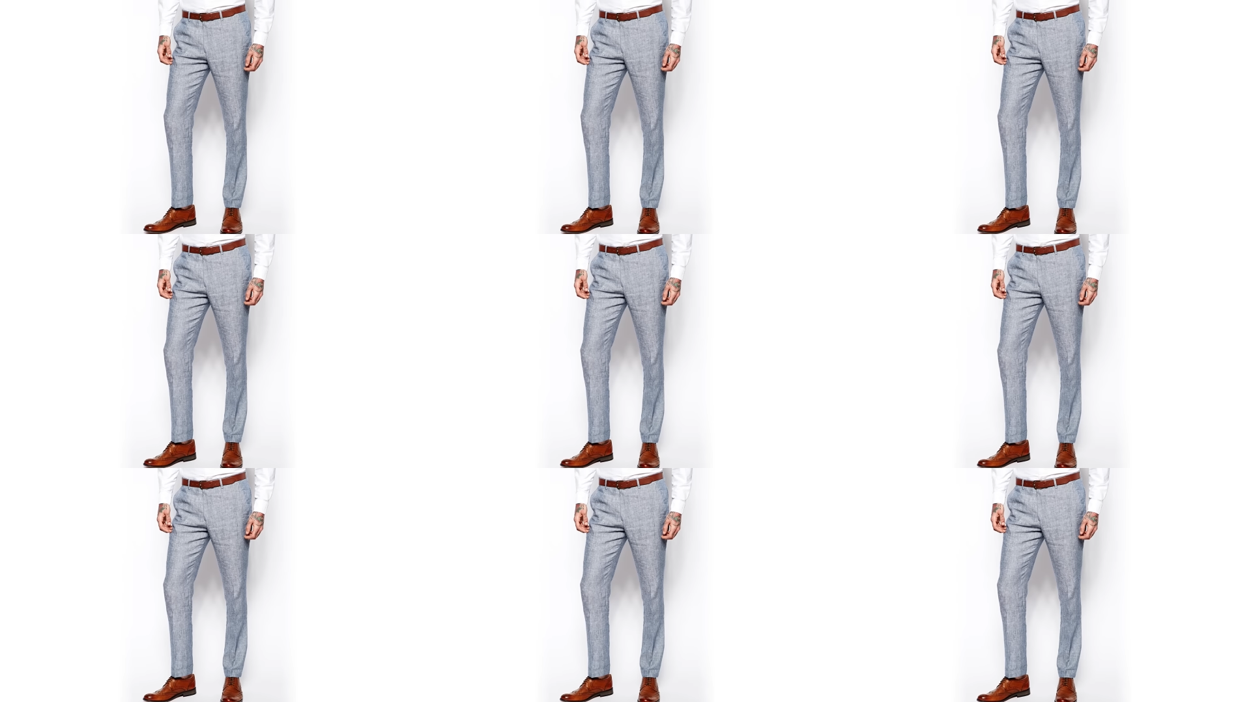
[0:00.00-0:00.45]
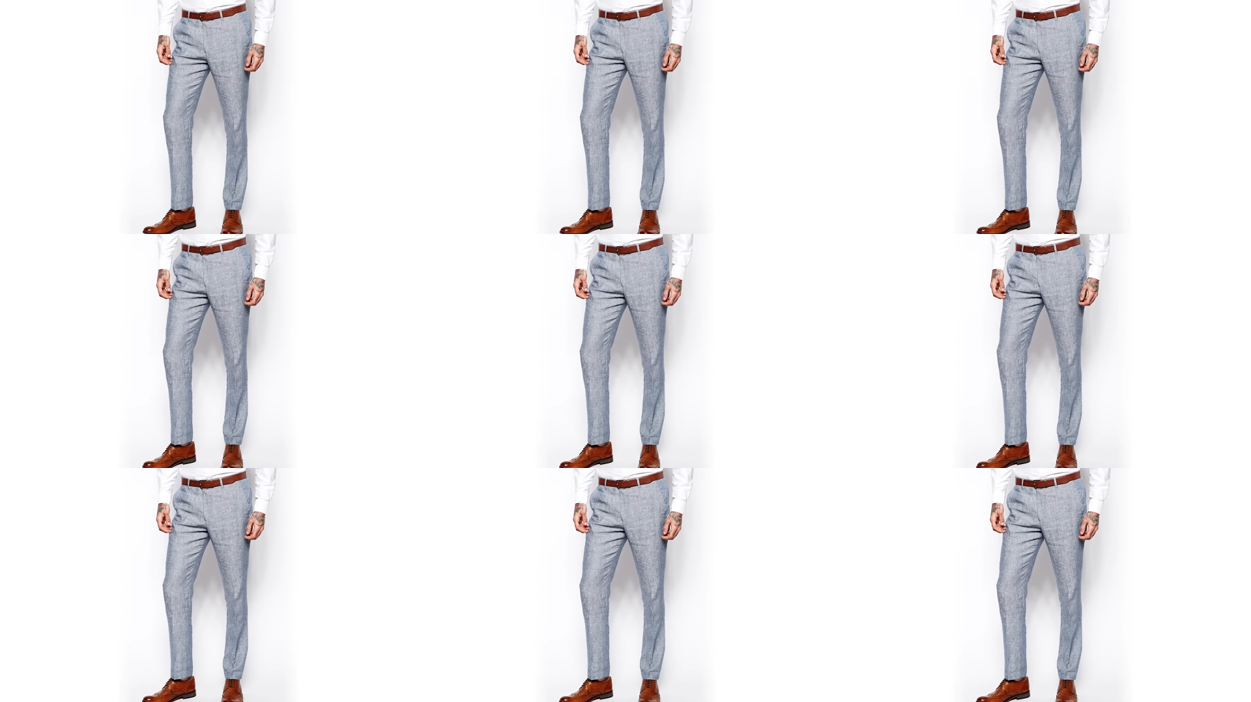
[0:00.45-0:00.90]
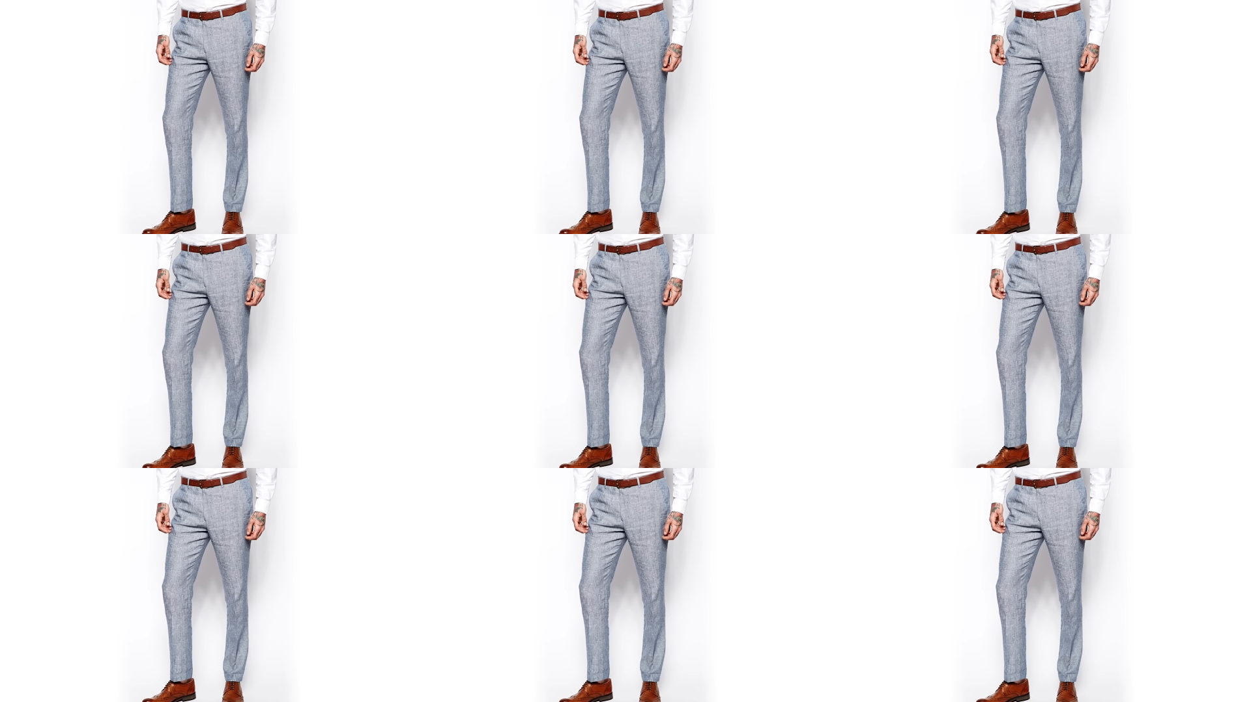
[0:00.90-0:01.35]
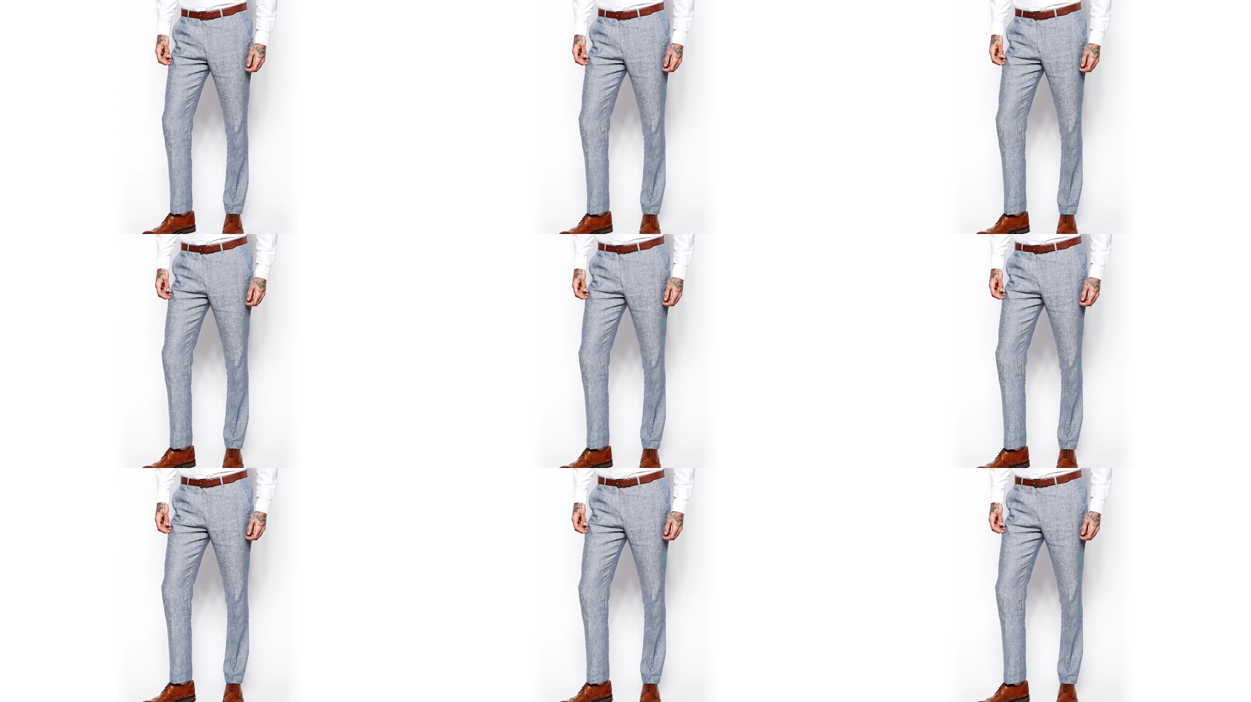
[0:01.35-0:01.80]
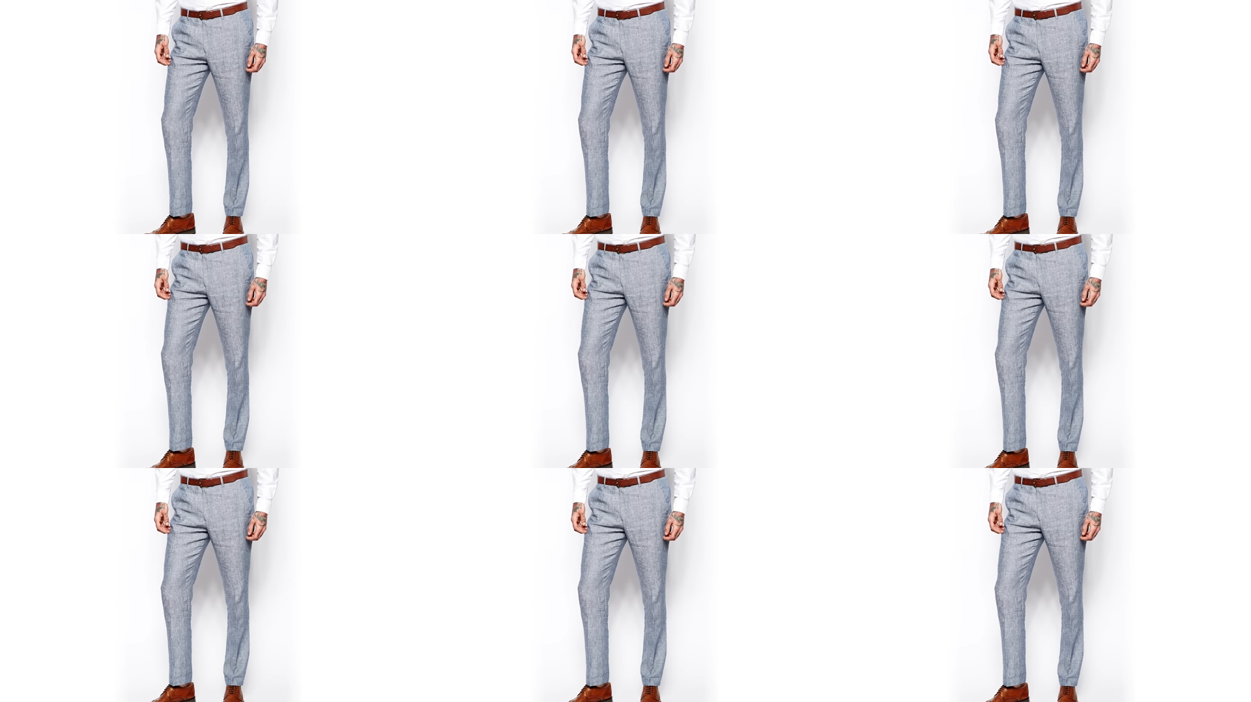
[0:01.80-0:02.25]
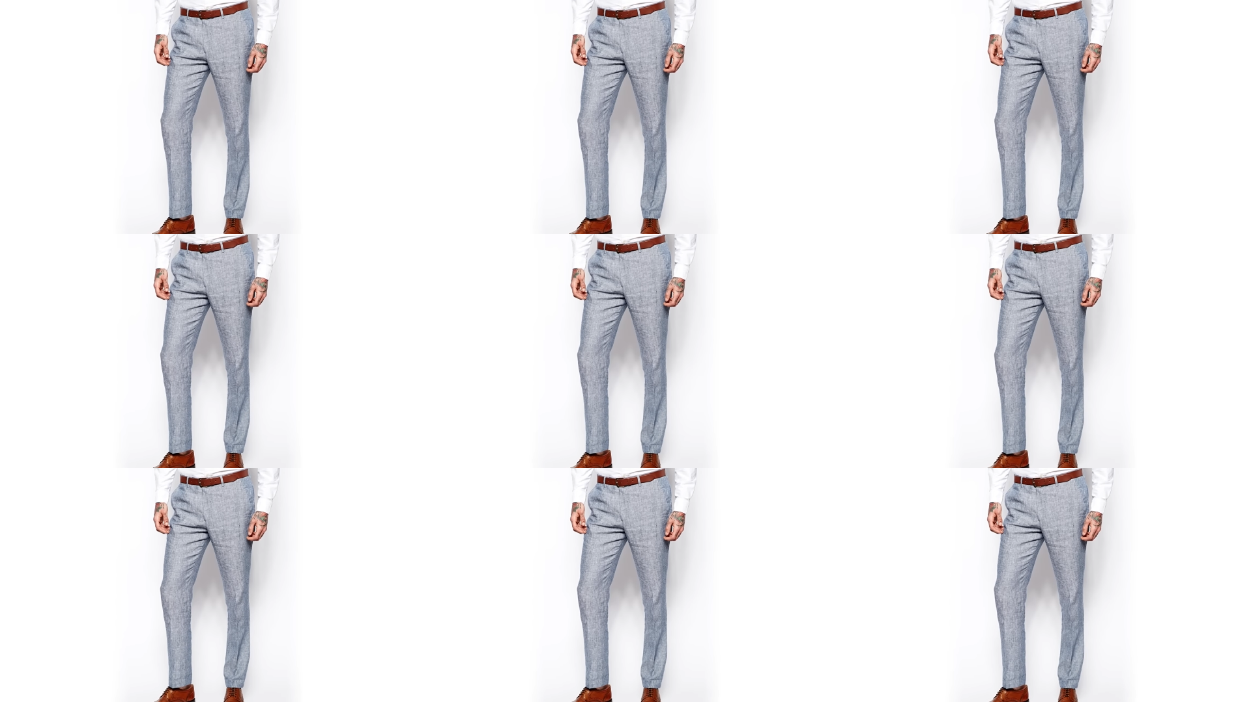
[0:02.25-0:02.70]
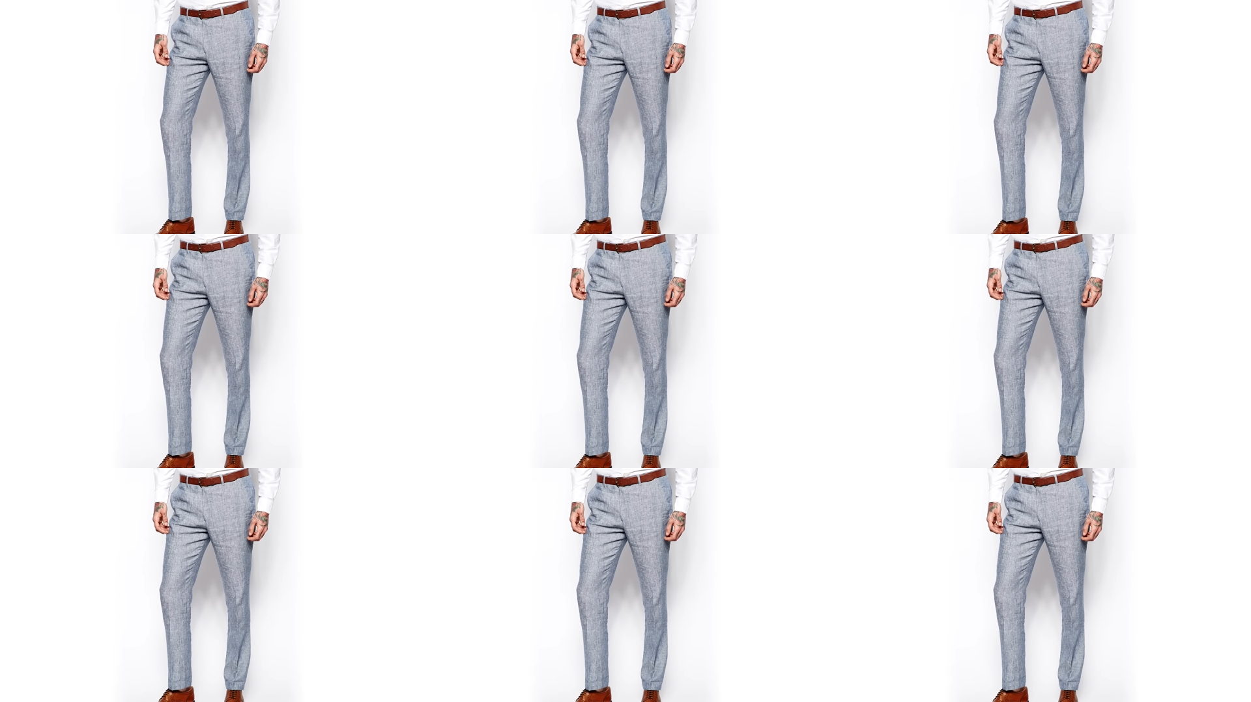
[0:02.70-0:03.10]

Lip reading: No face is visible, so there are no lips to read.